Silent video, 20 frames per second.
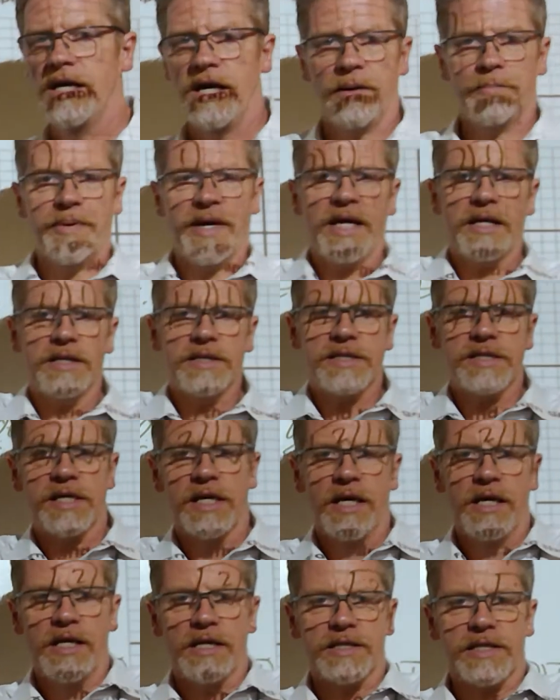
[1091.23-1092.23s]
A balance
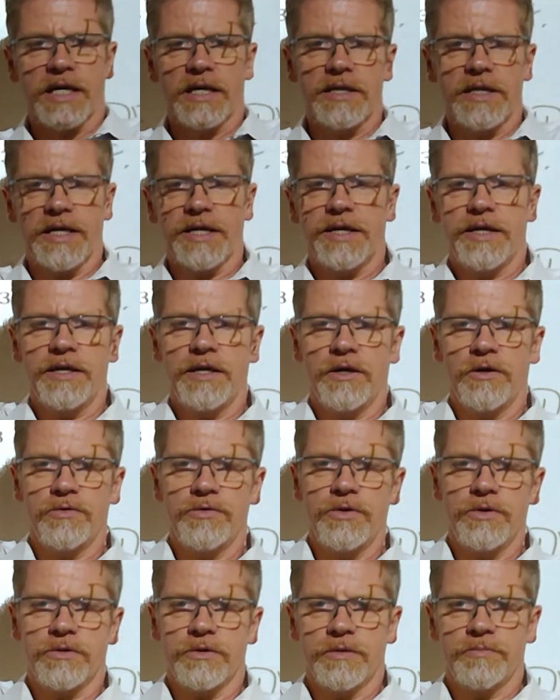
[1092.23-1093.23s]
that's kind of like,
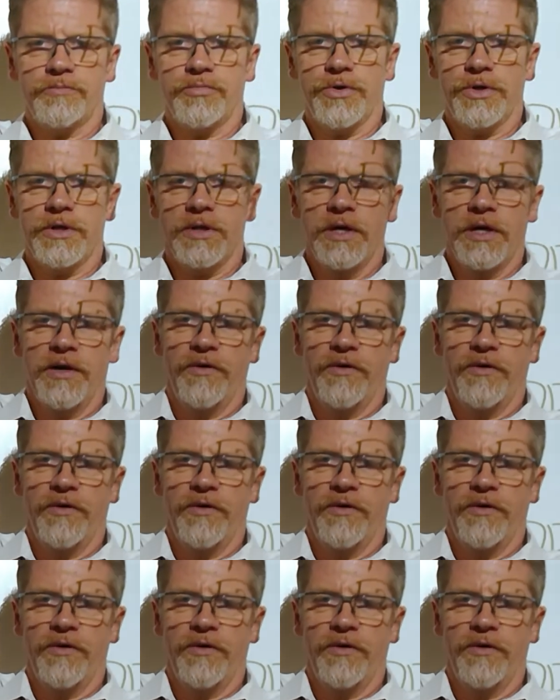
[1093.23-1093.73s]
you can put